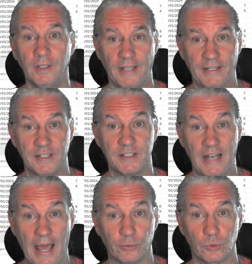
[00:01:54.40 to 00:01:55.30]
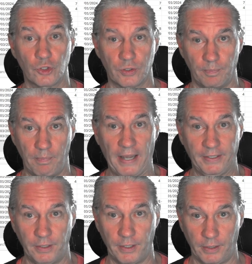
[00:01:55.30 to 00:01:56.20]
that is launched by
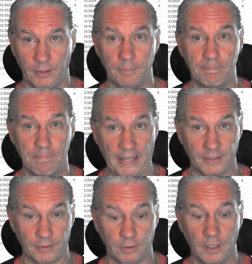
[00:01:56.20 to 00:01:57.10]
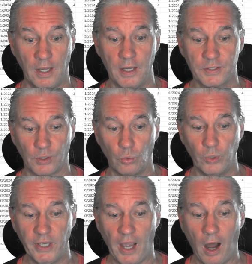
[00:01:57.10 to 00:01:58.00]
the button. So
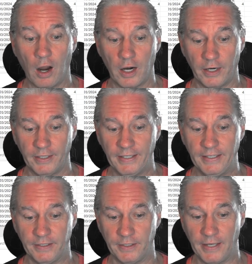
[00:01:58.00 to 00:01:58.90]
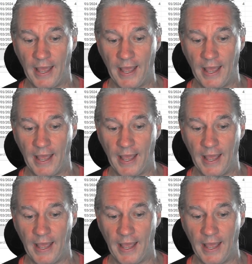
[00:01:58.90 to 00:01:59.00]
we are in